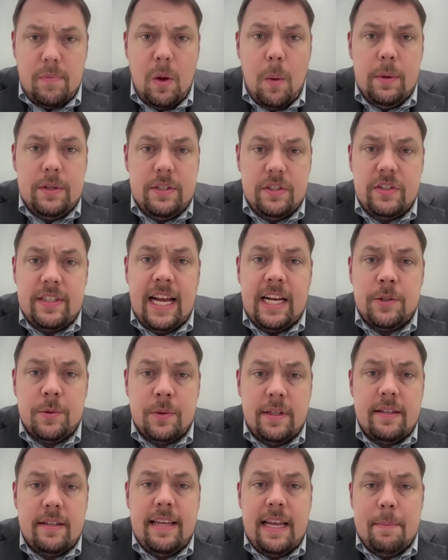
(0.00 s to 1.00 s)
which is
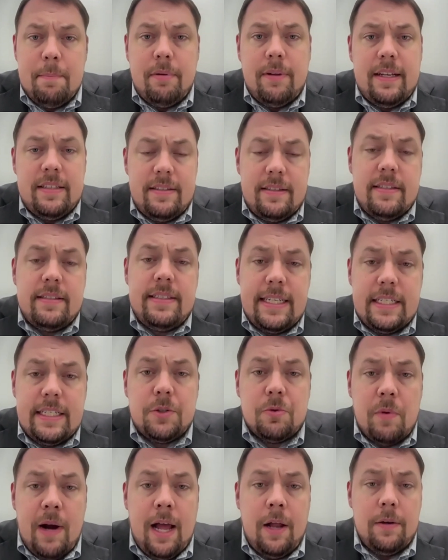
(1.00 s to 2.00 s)
scheduled to take place, the
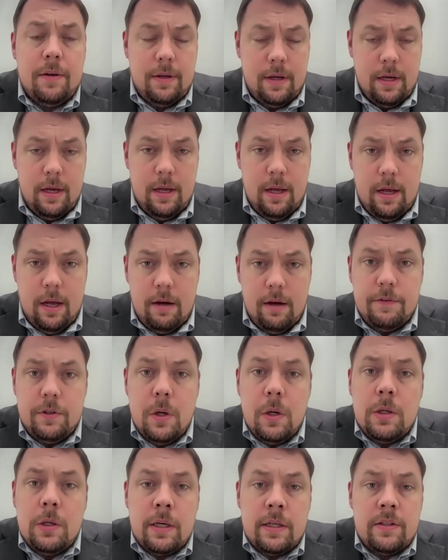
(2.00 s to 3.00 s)
sixth round of
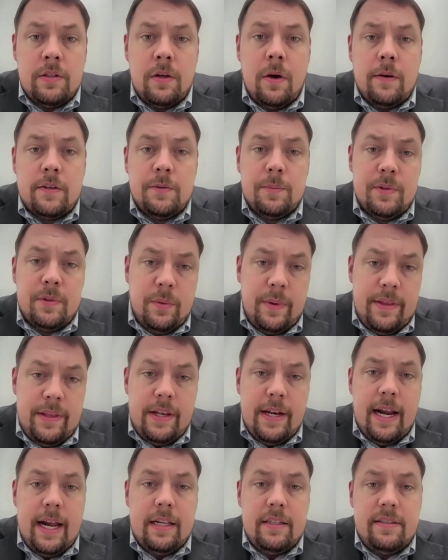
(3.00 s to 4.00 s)
nuclear talks between the
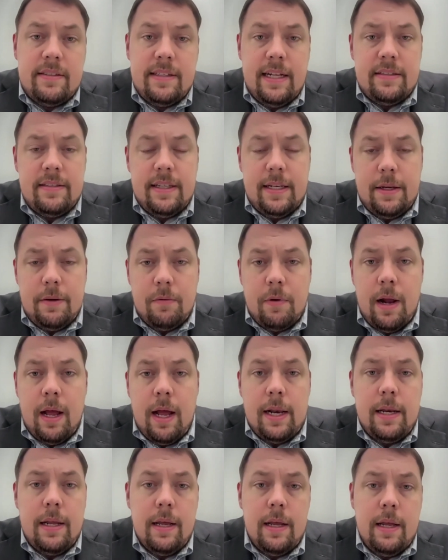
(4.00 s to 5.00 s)
United States and
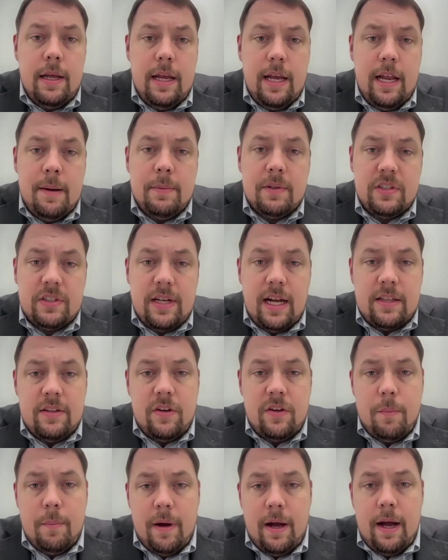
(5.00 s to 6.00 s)
Iran in Muscat,
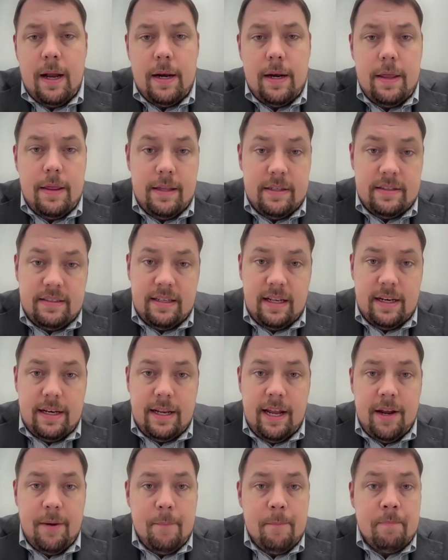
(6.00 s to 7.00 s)
Oman, this
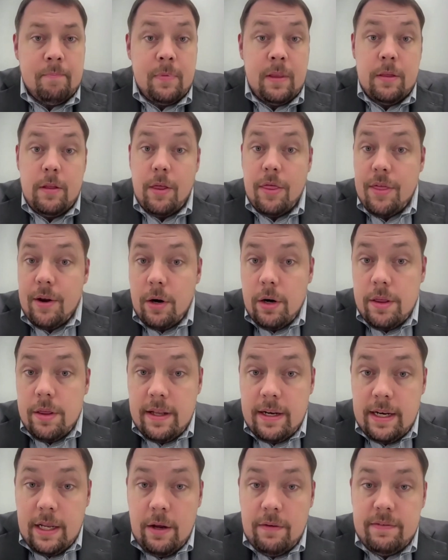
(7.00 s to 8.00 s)
Sunday. The third
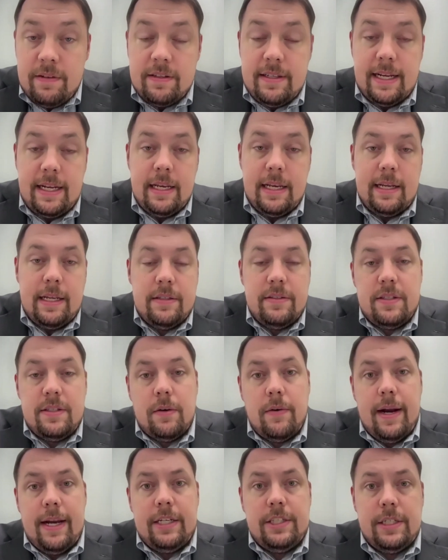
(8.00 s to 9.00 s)
thing that you have to take into
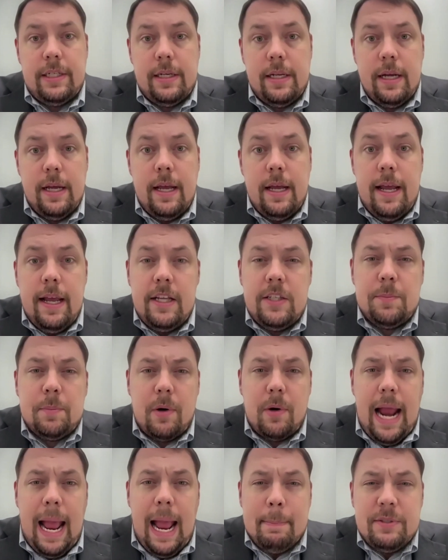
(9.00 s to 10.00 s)
consideration is
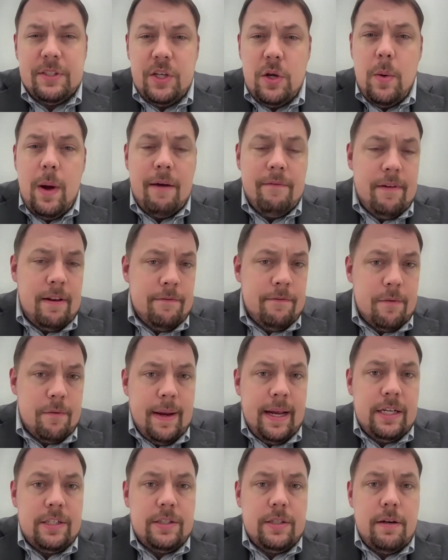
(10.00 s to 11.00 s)
perhaps you have
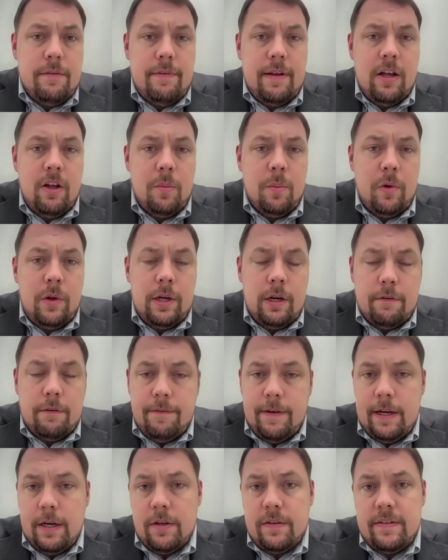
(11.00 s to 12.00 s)
information available at your
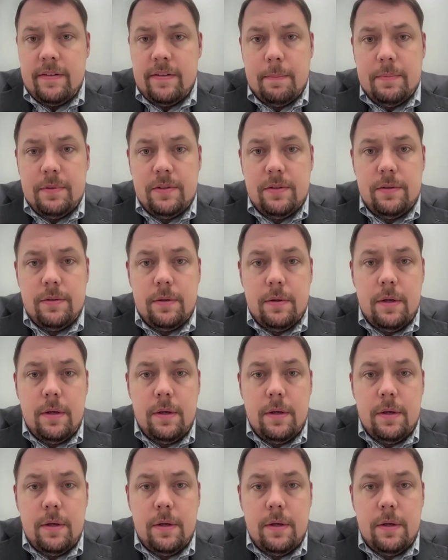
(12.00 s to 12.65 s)
fingertips,